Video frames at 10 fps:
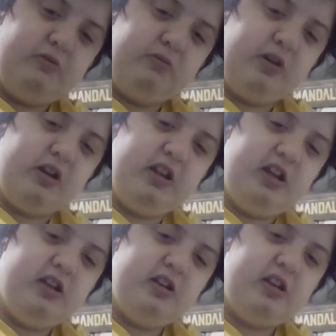Really?
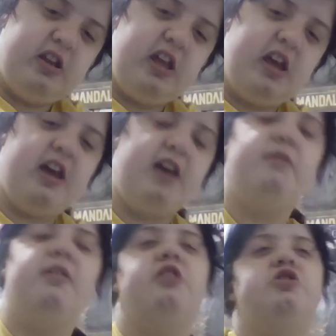Yeah,
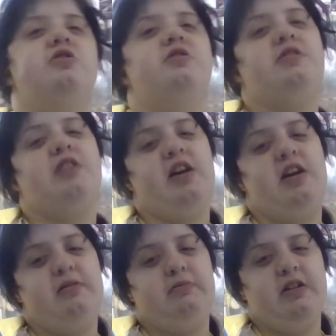we'll let you
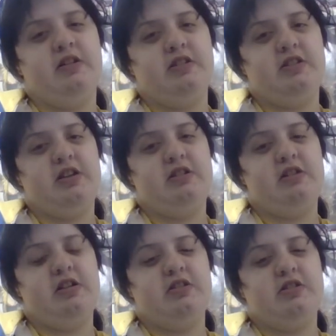stay because you
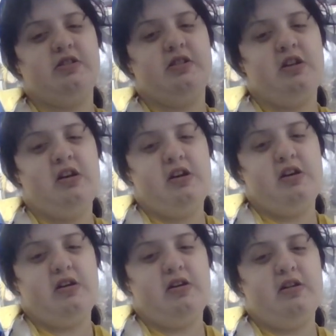guys
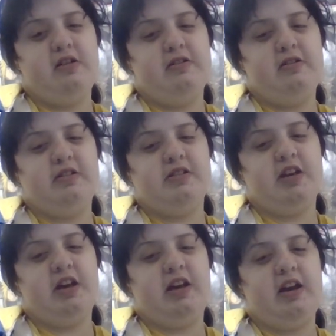are the
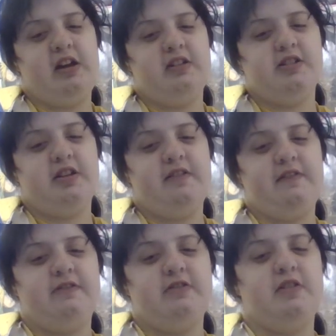psychics
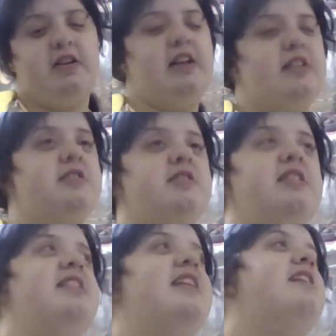of Tony's
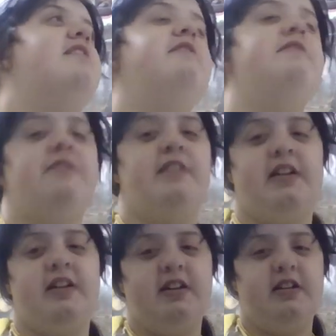love.
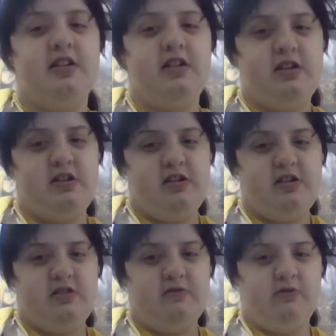Uh,
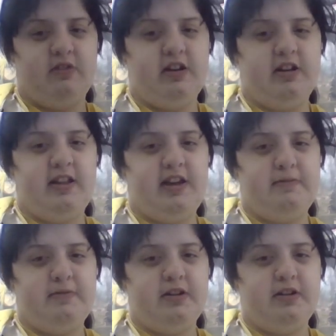really,
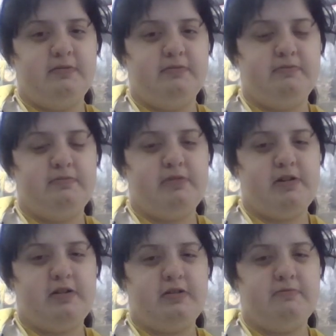Bloom,
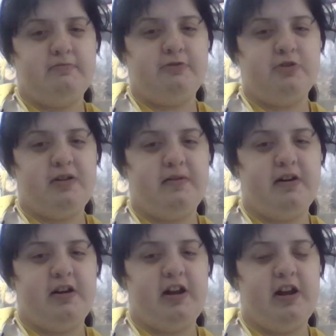um, Toy
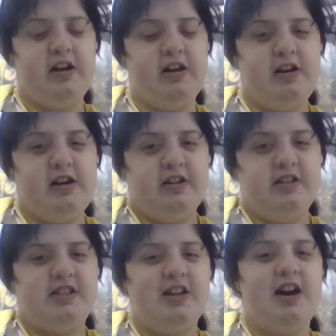Body?
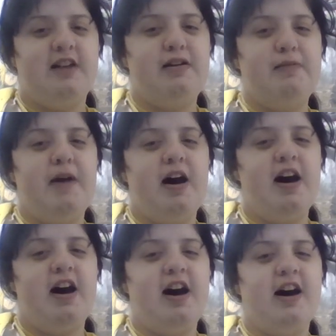Sorry,
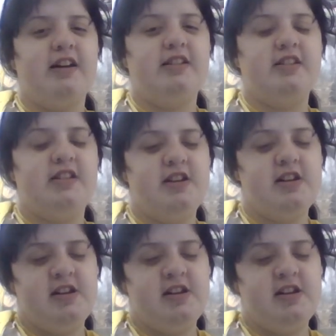boss.